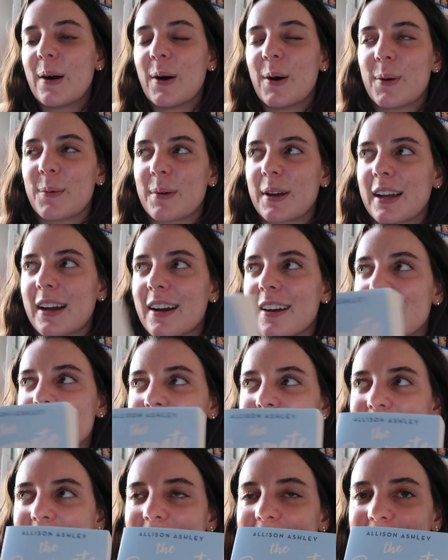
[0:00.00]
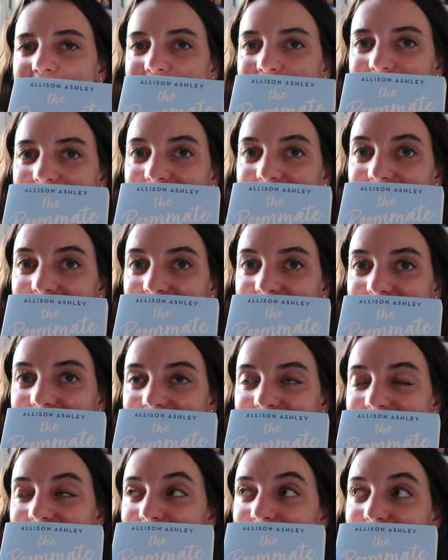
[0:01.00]
oh my gosh, ER
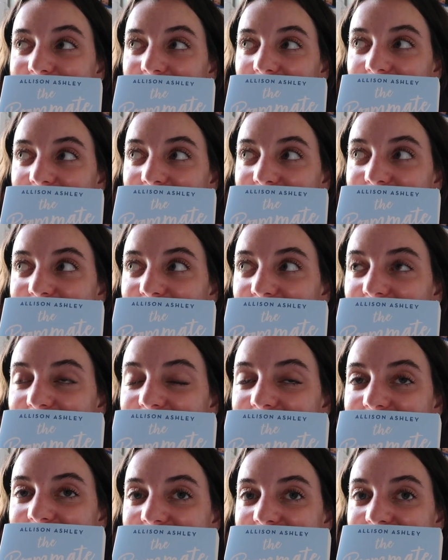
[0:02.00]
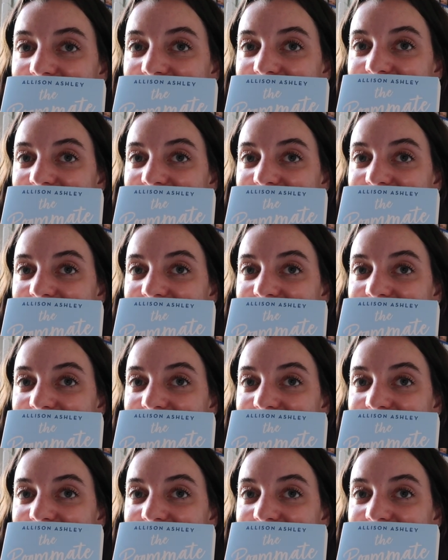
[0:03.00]
nurse and firefighter?